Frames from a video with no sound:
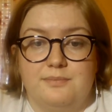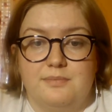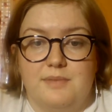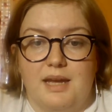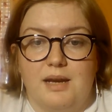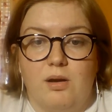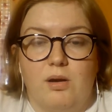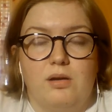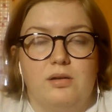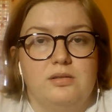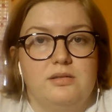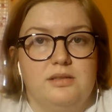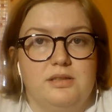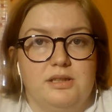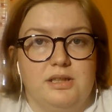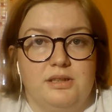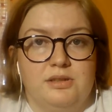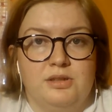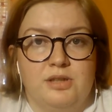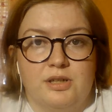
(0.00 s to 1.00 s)
they all
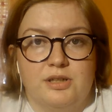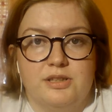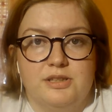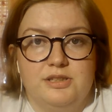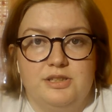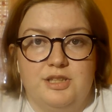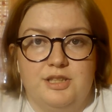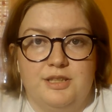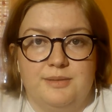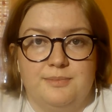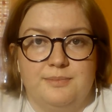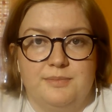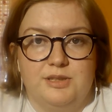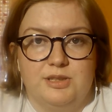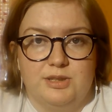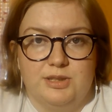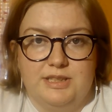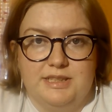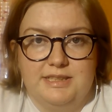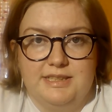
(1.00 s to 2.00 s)
encourage him
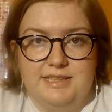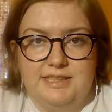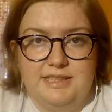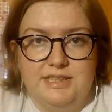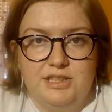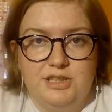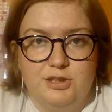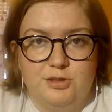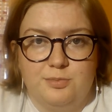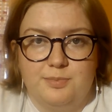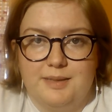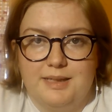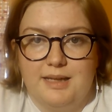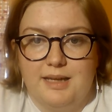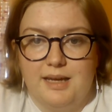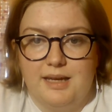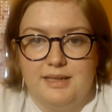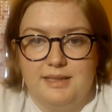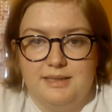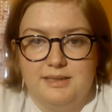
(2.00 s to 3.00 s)
to continue
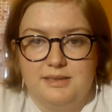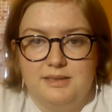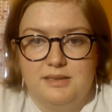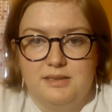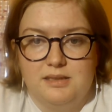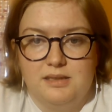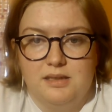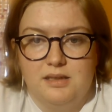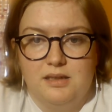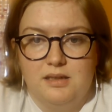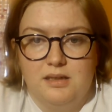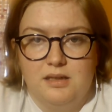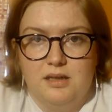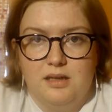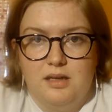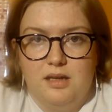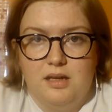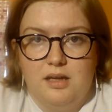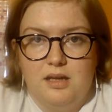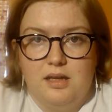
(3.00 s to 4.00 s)
because
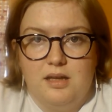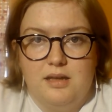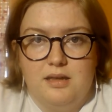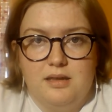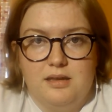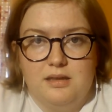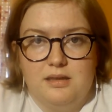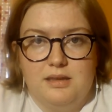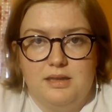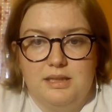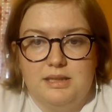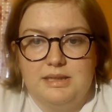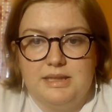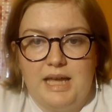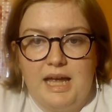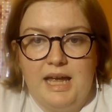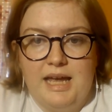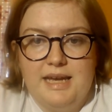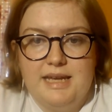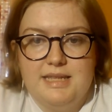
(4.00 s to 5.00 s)
the
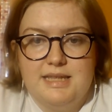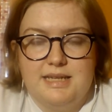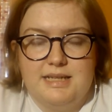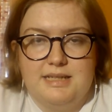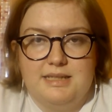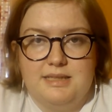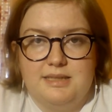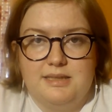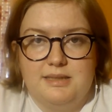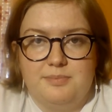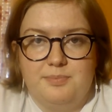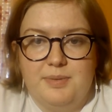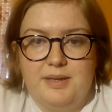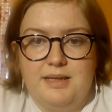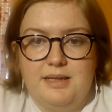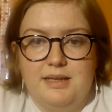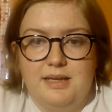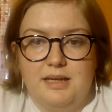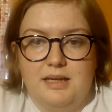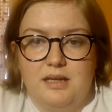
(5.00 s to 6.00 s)
lie that he's
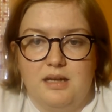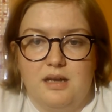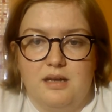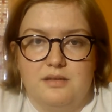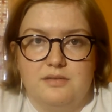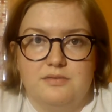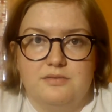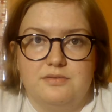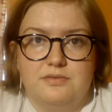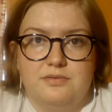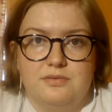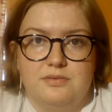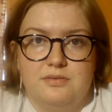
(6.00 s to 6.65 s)
speaking of